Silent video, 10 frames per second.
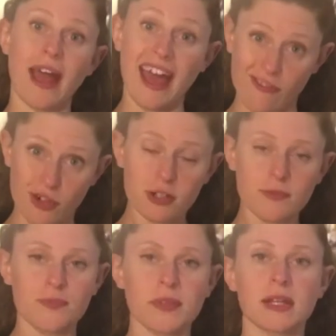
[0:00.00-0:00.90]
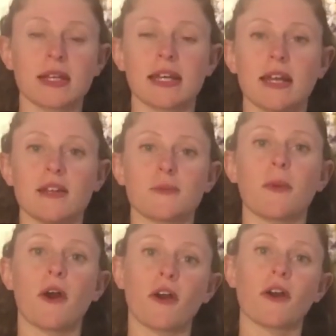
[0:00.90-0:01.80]
ever. It is
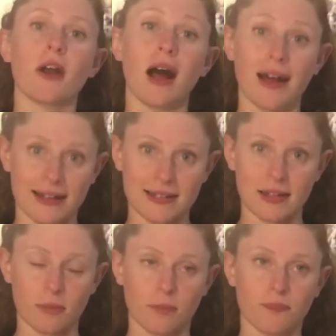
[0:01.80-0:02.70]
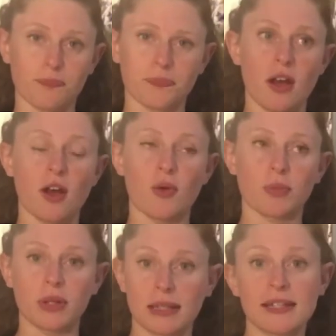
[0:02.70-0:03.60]
per item.
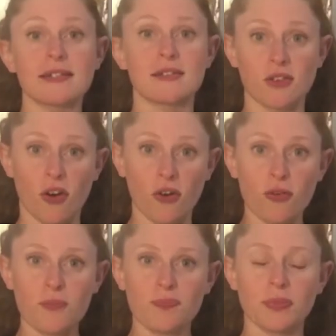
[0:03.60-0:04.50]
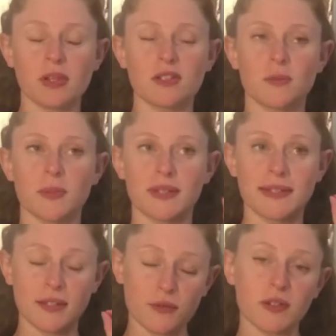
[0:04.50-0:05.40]
Please know,
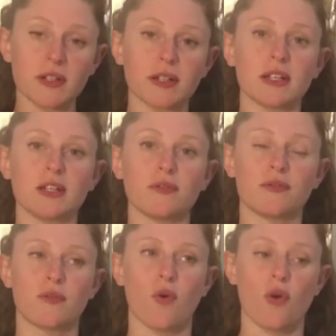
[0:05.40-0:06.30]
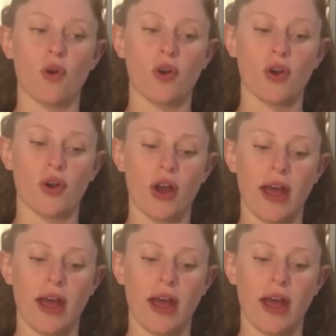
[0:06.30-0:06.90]
specifically for